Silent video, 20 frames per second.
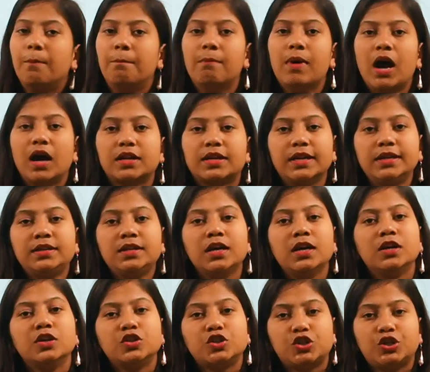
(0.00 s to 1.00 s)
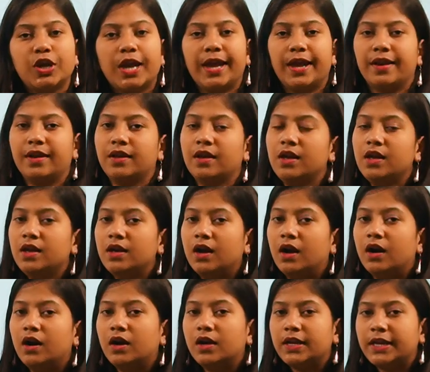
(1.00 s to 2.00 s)
market share
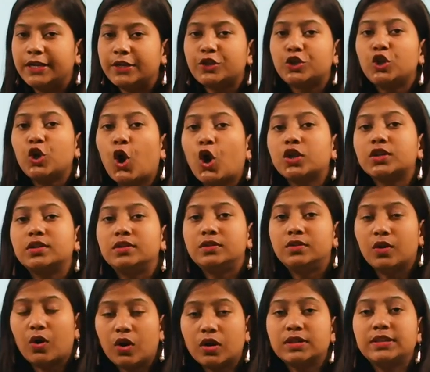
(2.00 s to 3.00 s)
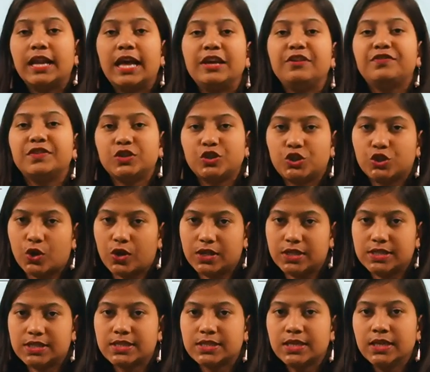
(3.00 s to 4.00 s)
uh, in non-life
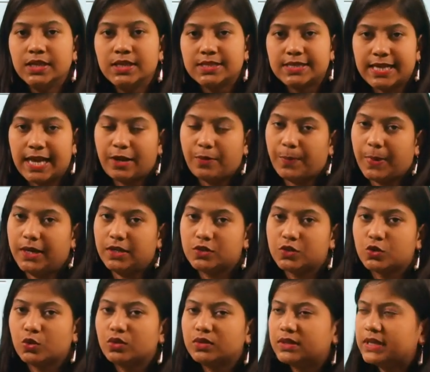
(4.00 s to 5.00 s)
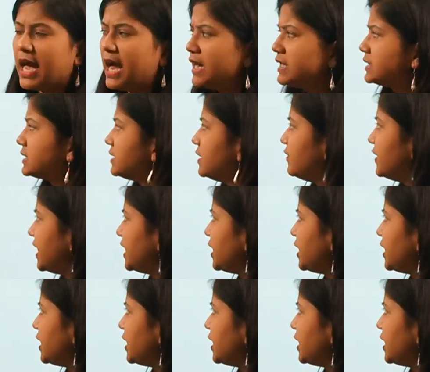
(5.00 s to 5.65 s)
insurance segment. So that's a